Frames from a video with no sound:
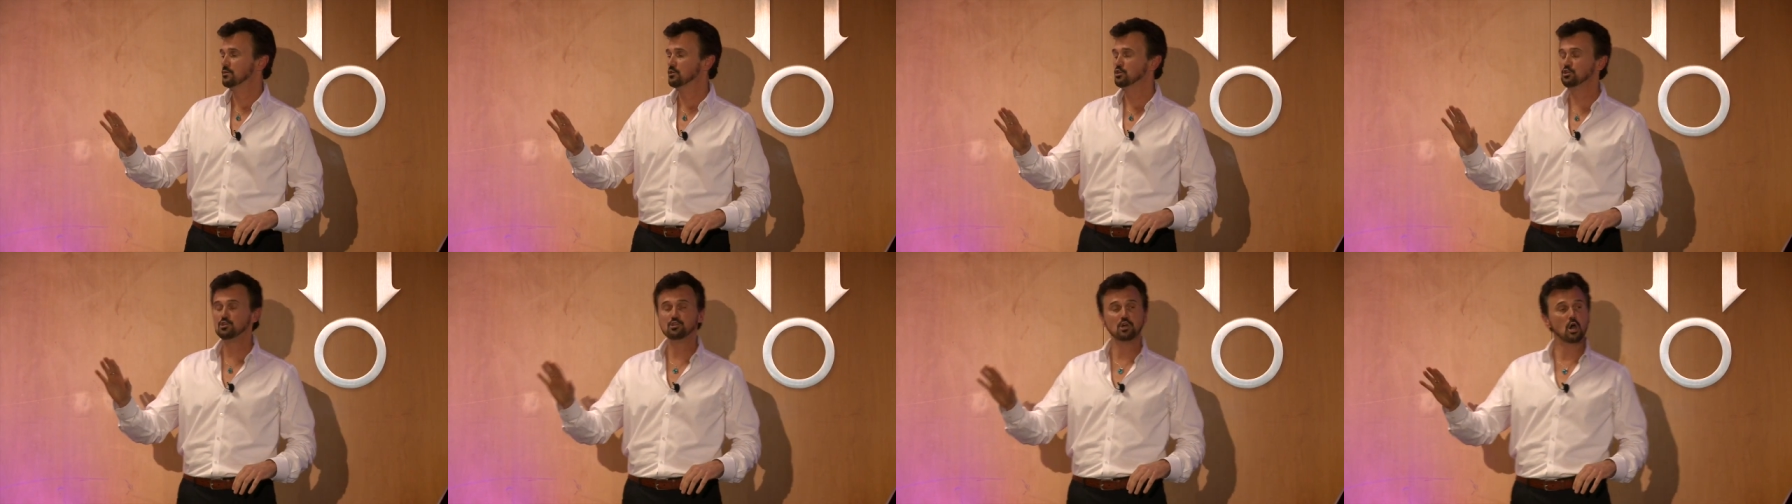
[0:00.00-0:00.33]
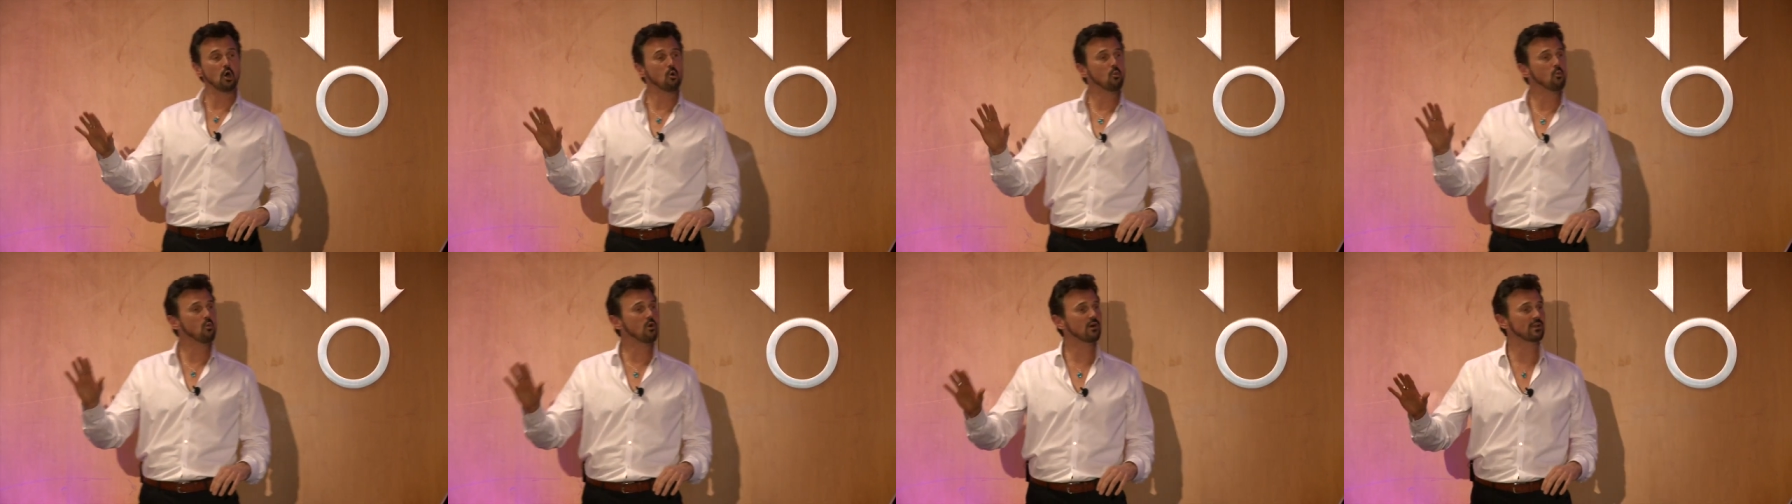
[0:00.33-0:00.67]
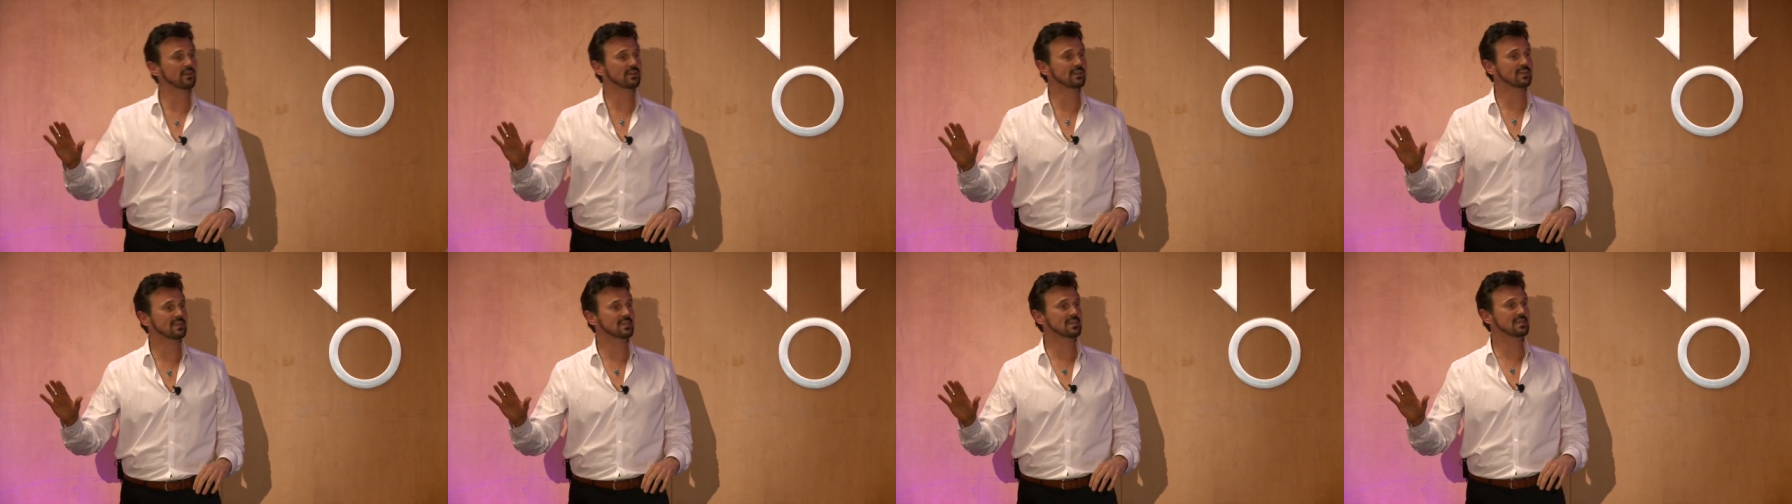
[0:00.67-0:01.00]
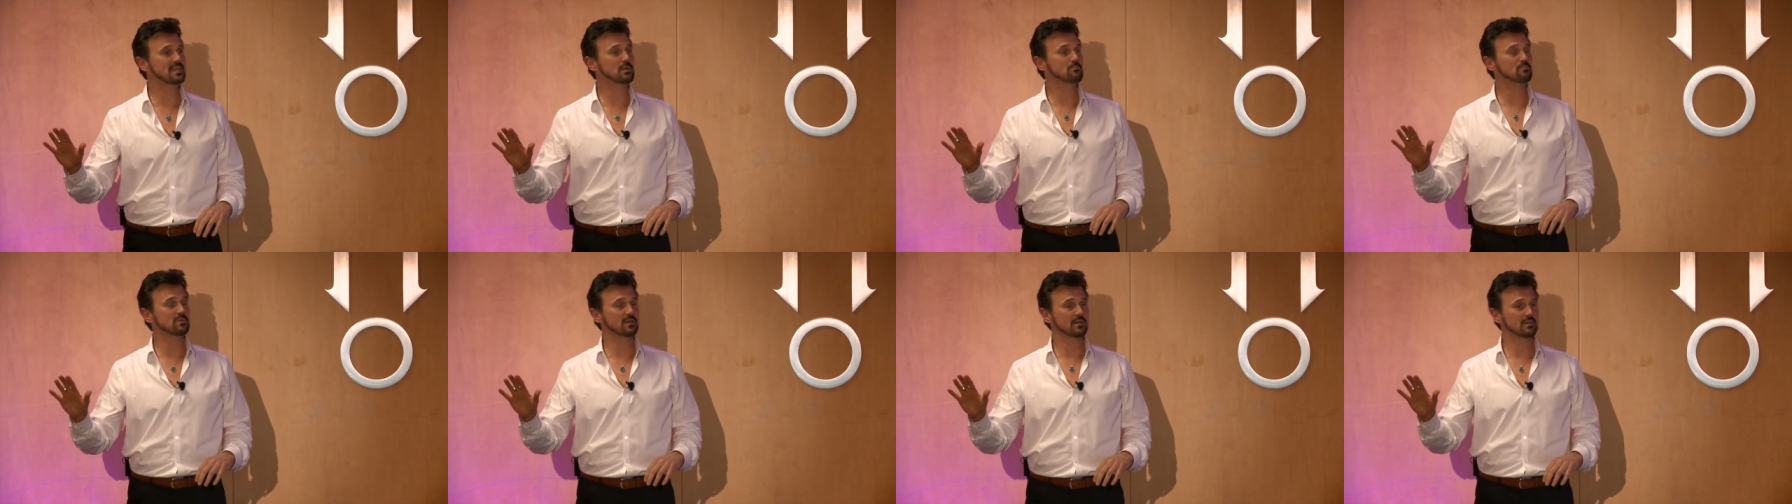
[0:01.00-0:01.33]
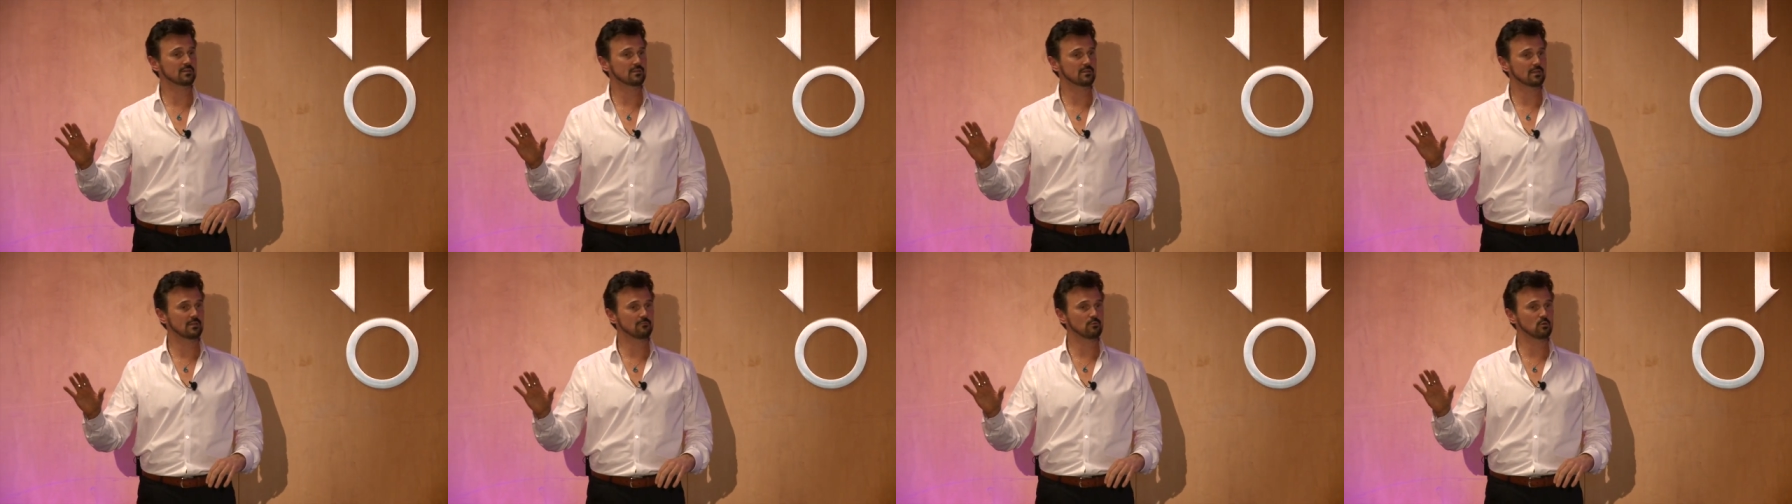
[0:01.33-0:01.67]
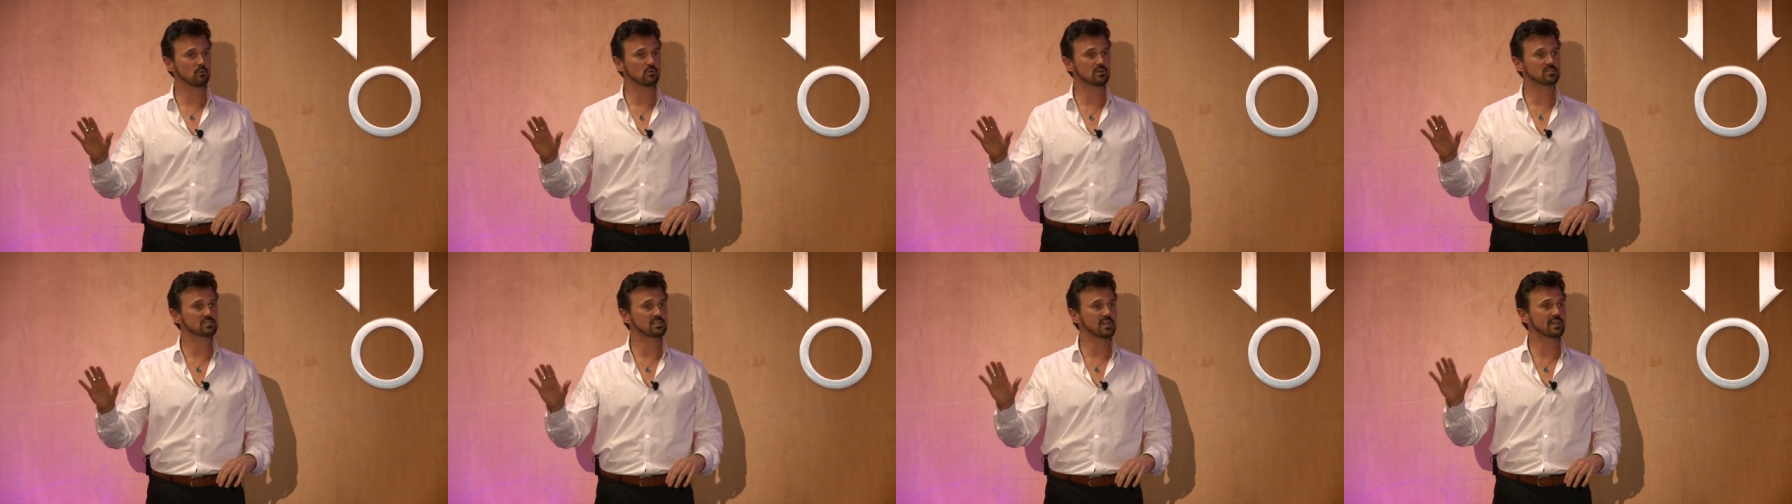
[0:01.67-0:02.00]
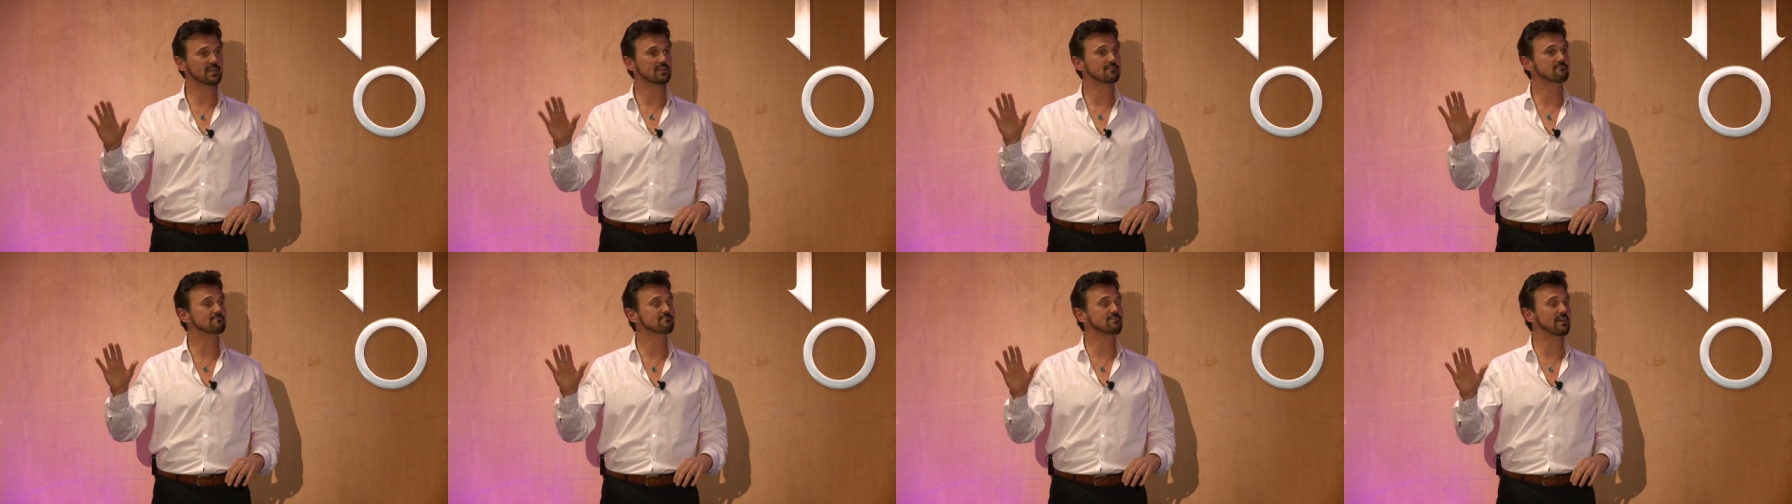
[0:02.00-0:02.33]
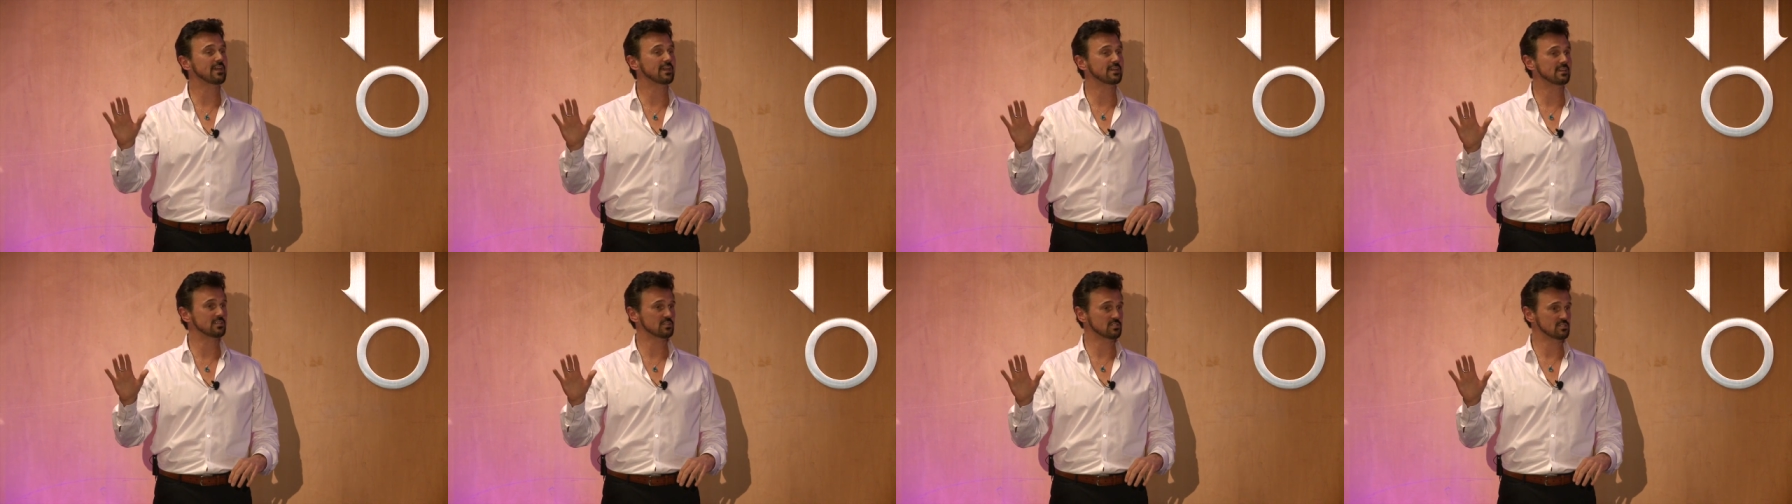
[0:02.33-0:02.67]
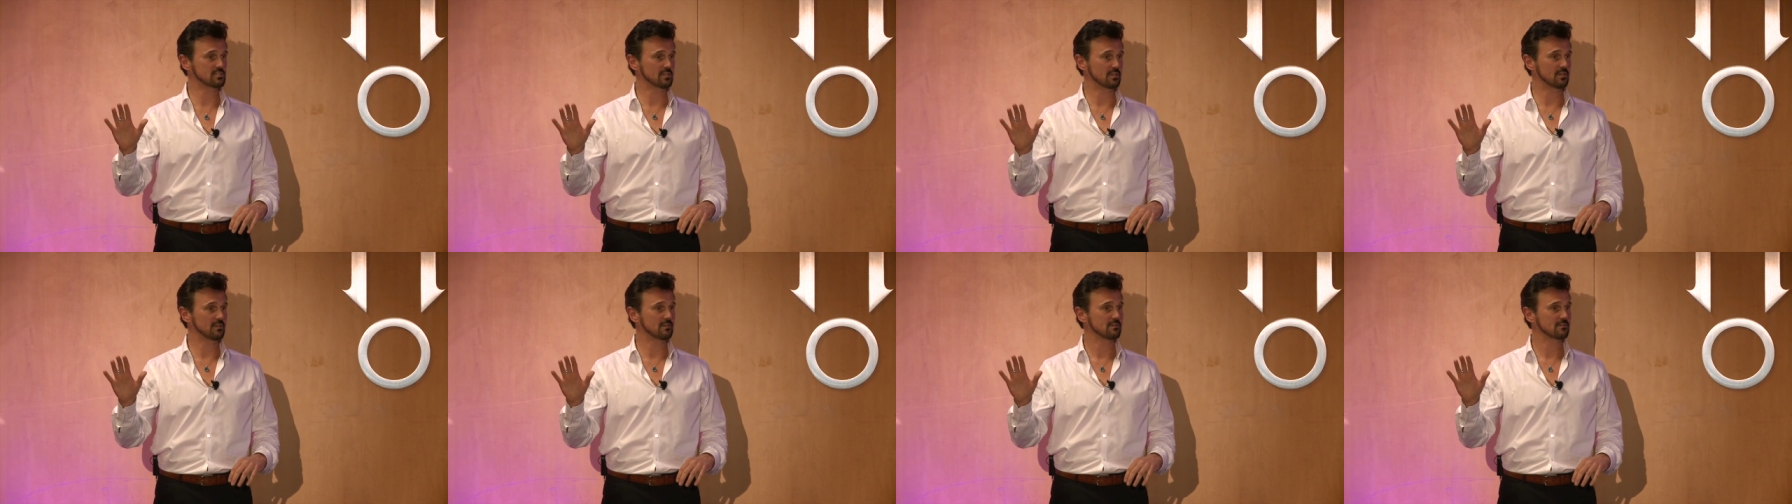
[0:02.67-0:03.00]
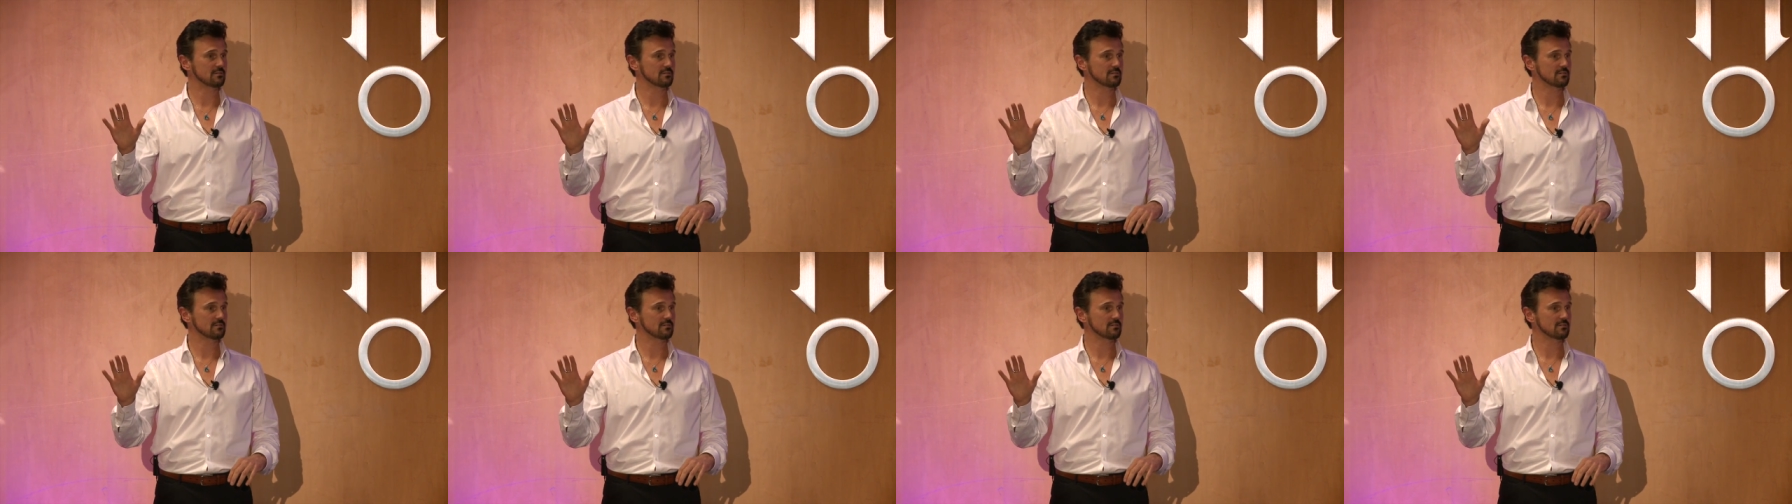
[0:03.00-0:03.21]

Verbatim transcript: You don't want to keep it, if you want to say, in fantasy